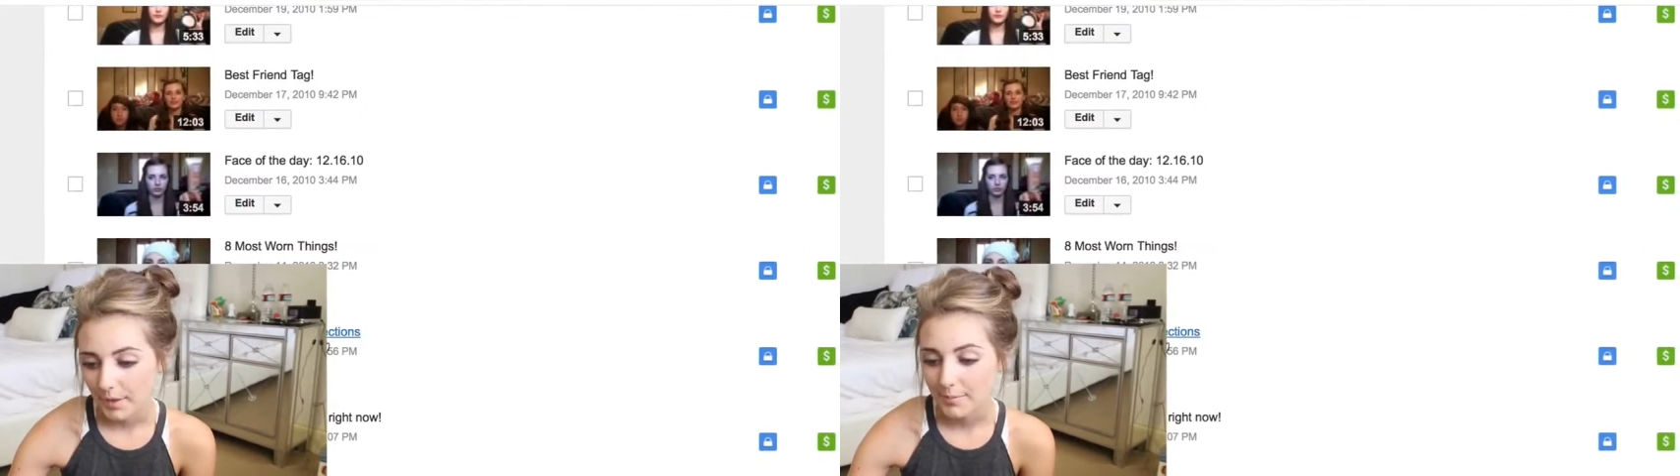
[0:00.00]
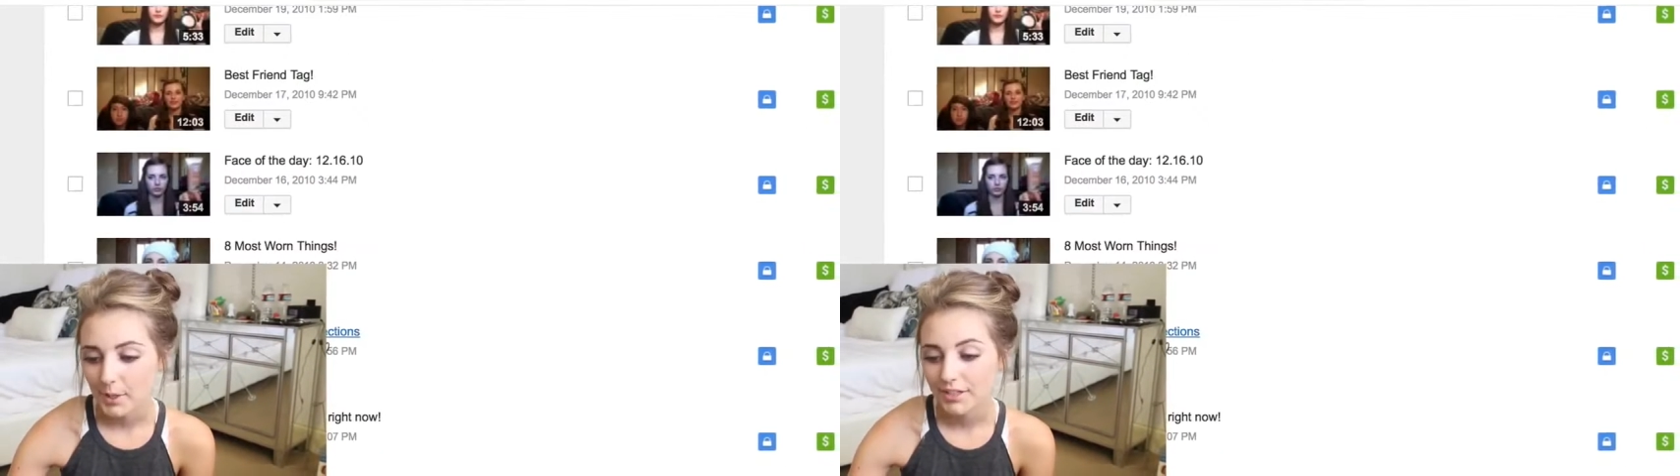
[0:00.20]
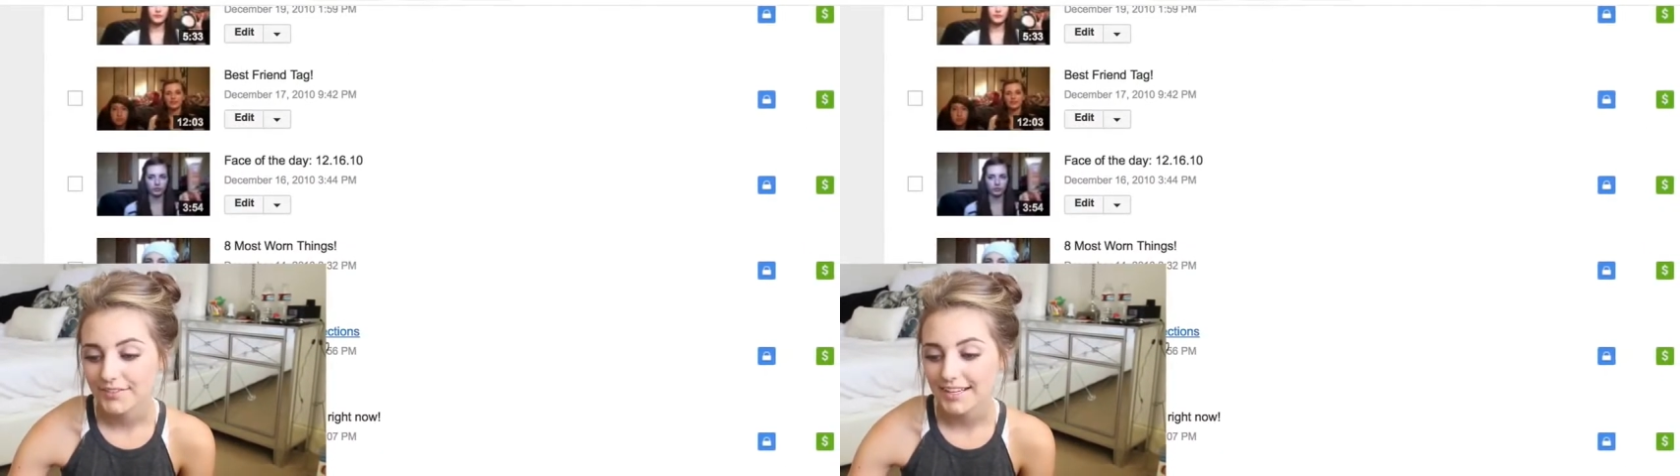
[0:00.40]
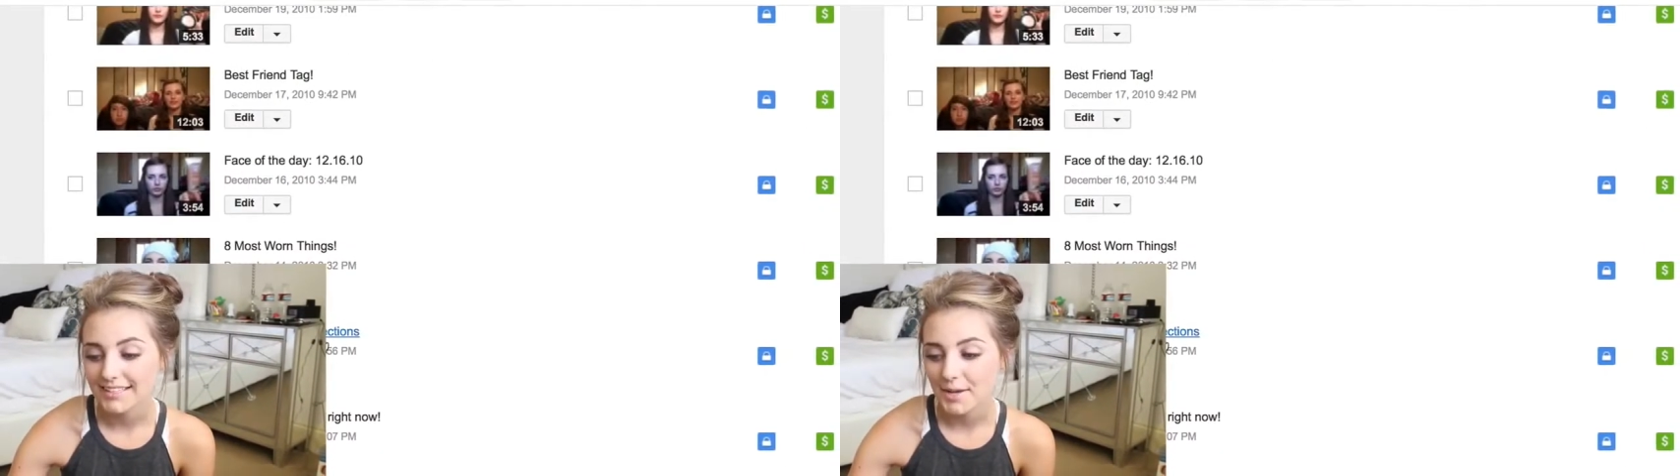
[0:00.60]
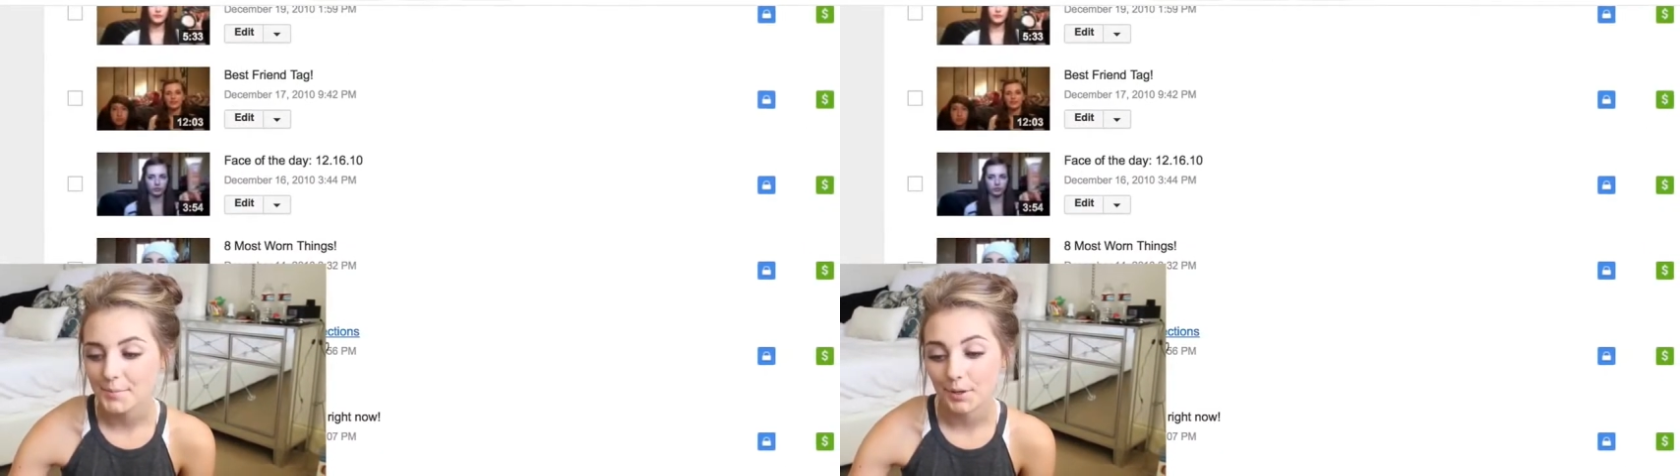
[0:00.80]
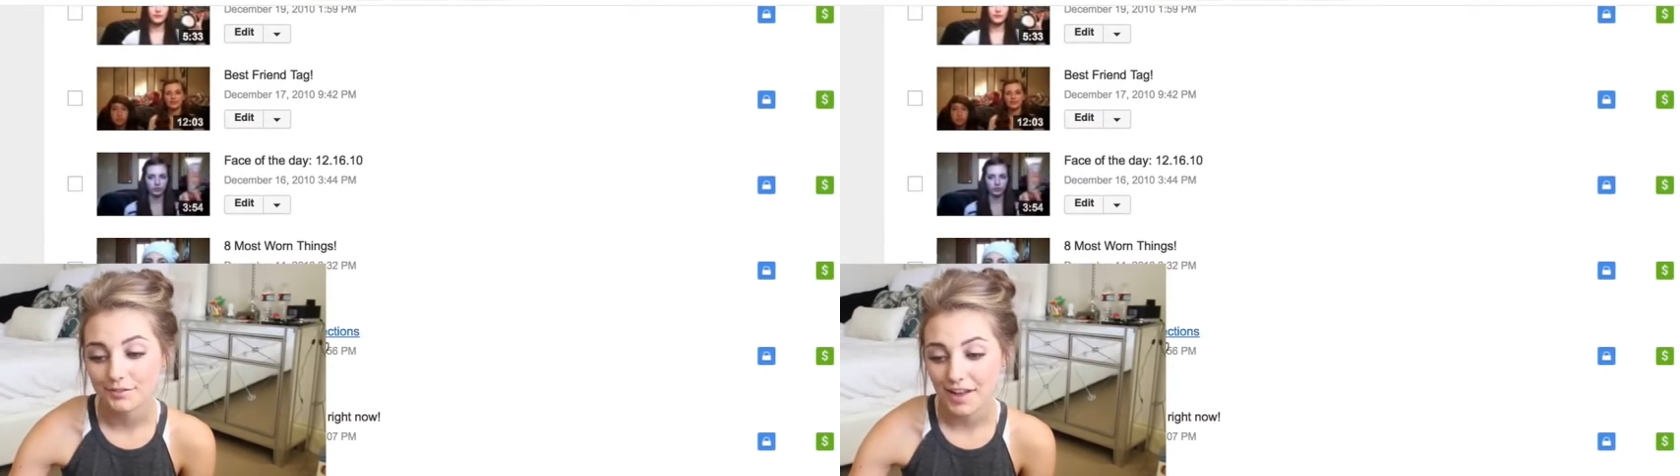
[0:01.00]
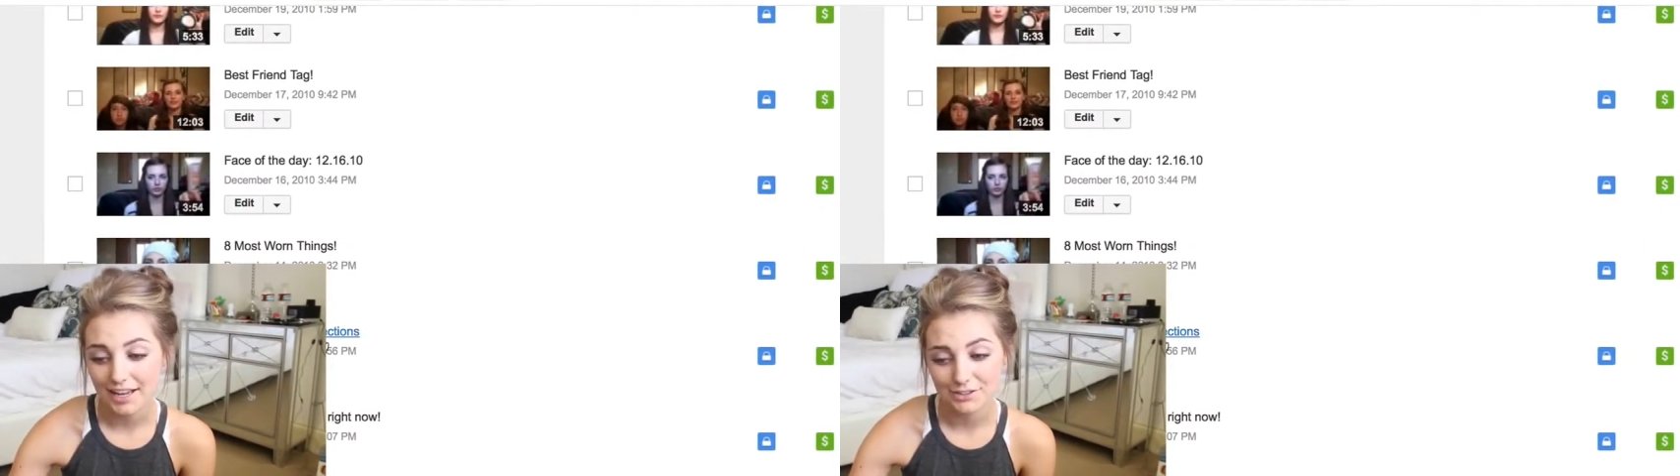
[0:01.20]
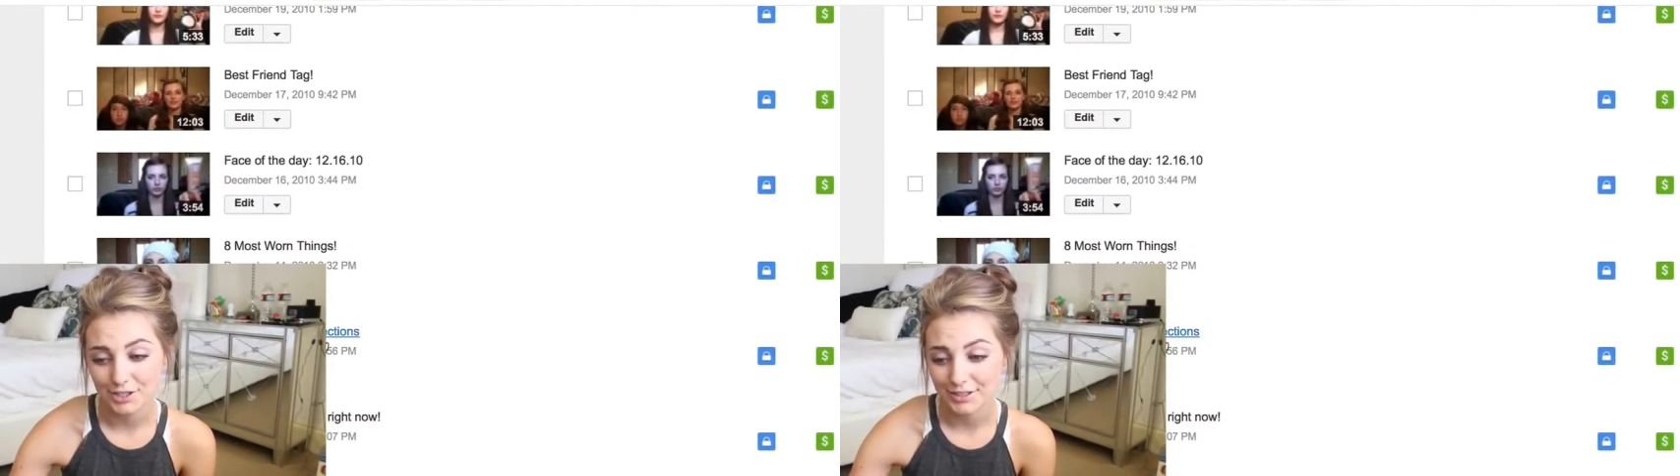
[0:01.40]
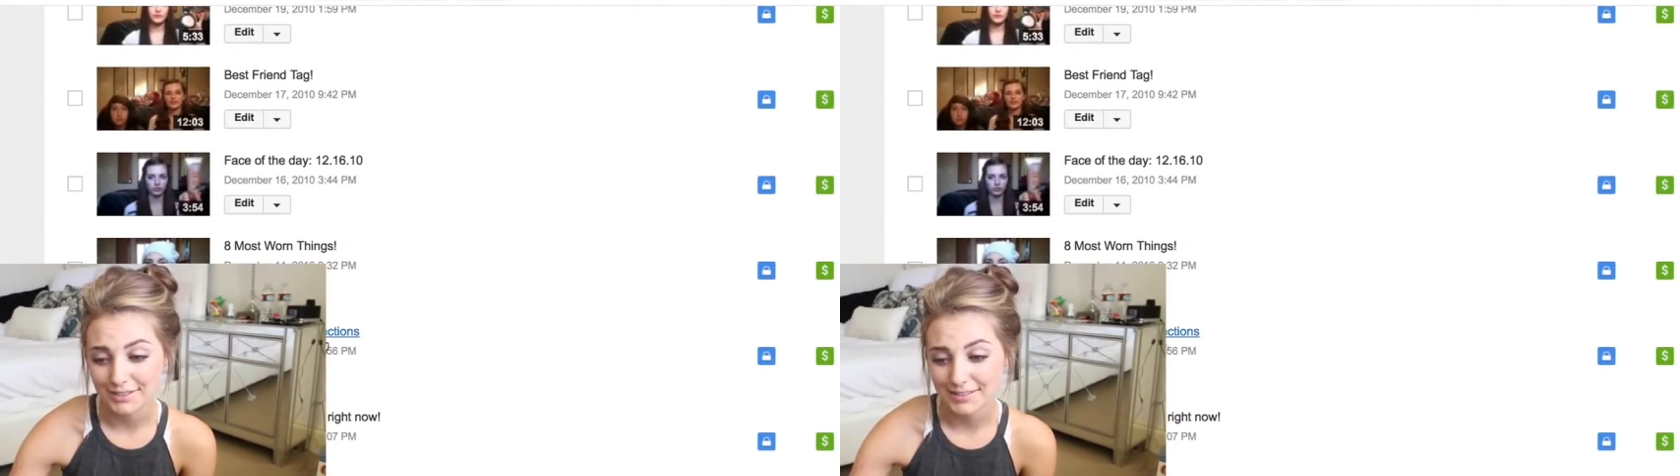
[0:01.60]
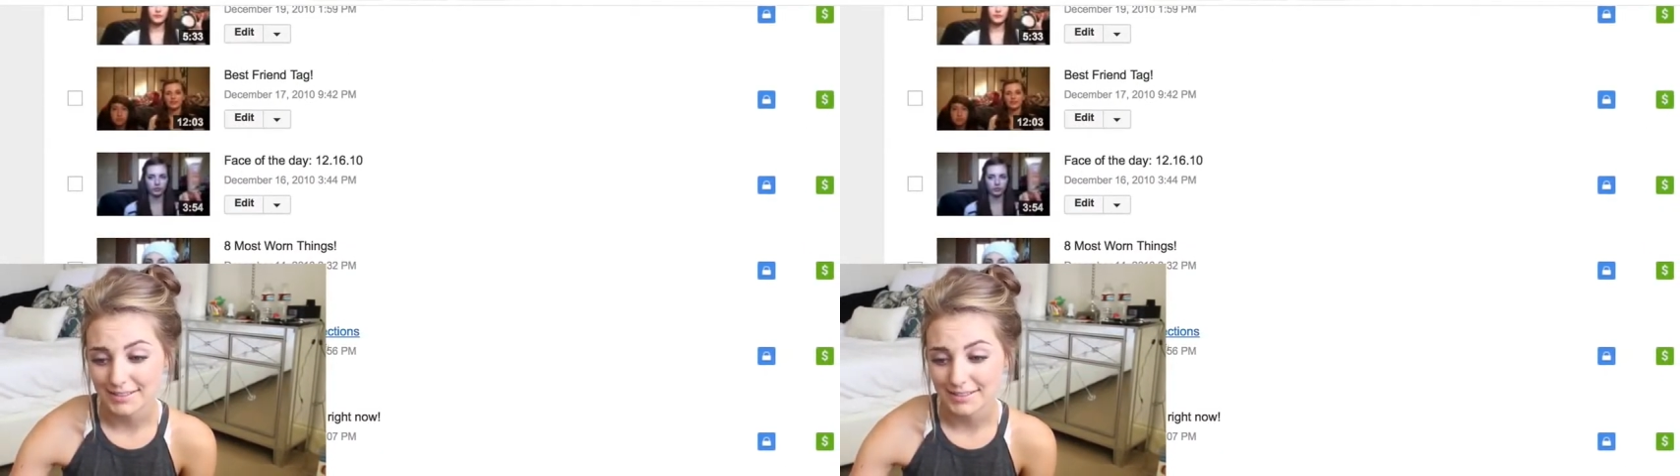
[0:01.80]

My Perfect Imperfections,